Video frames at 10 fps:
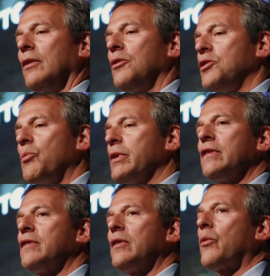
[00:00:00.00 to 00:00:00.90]
who do
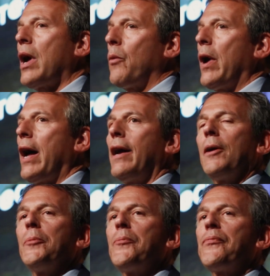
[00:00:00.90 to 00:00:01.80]
business in the right way
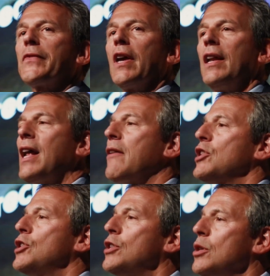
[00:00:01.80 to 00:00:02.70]
and have a
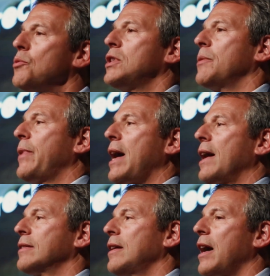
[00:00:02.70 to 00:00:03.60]
huge
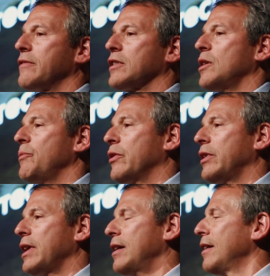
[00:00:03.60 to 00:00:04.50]
impact as a
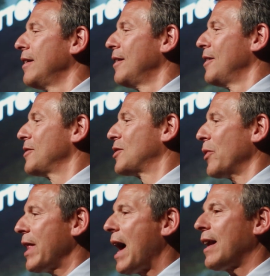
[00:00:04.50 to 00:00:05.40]
community. So
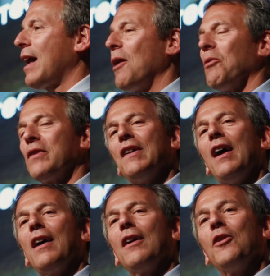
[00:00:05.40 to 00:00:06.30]
with that, I will
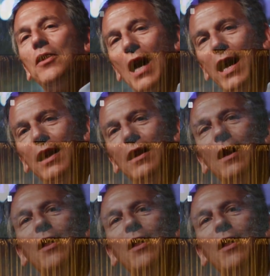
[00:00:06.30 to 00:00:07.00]
say good night,